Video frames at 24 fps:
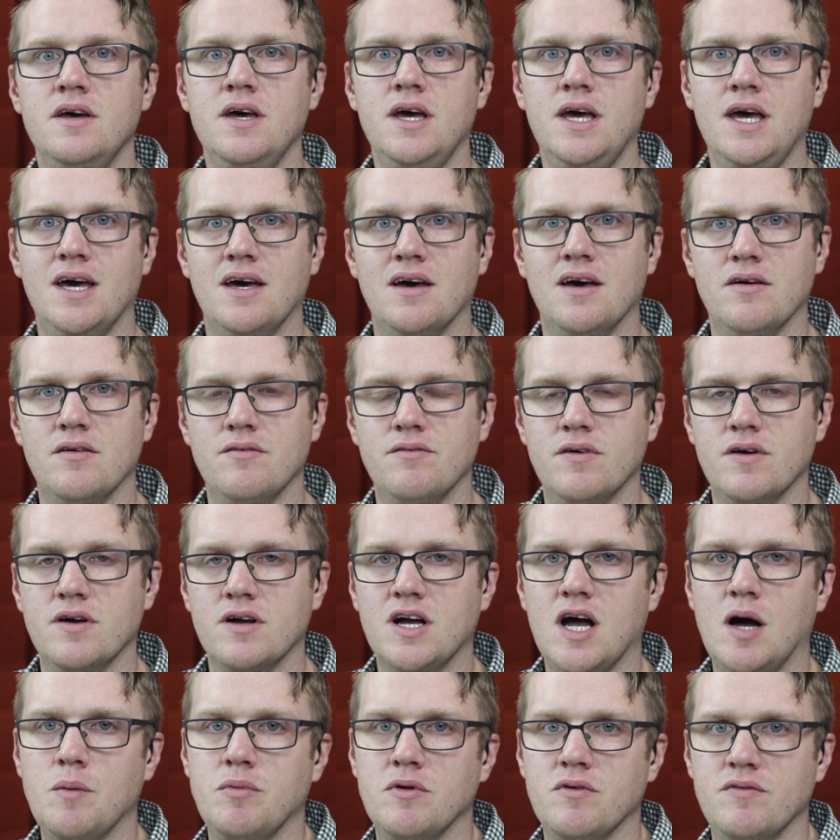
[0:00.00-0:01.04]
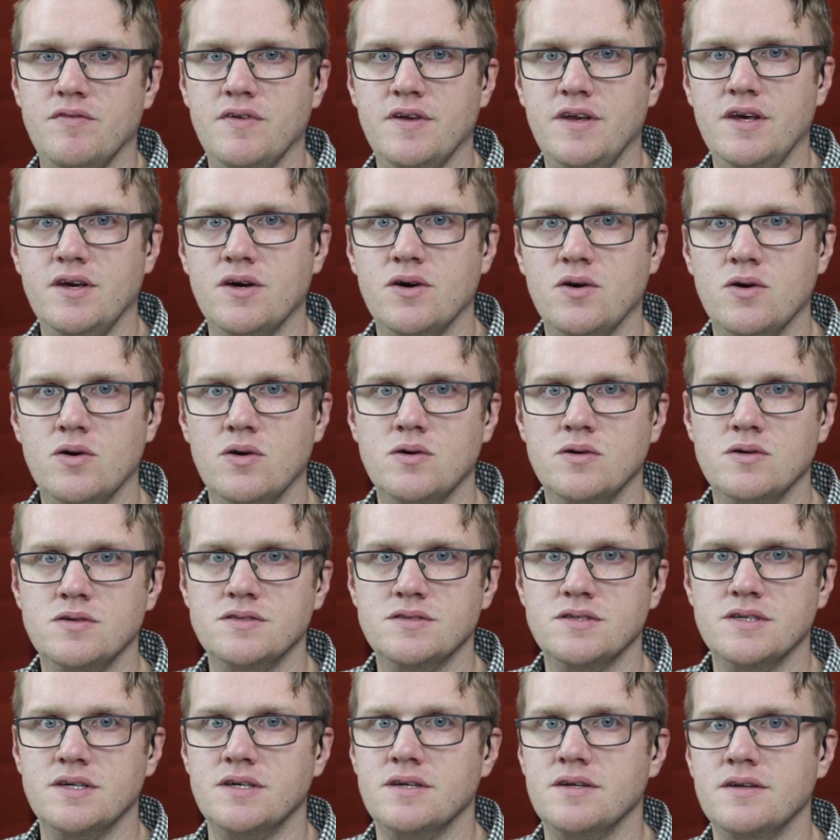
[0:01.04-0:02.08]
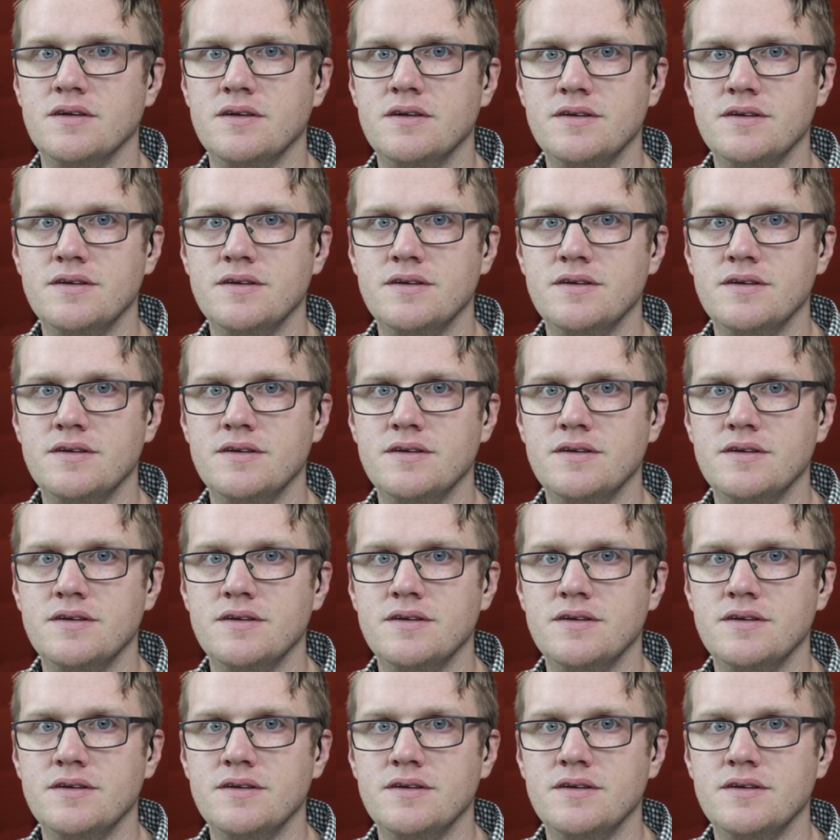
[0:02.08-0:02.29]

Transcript: have a couple videos and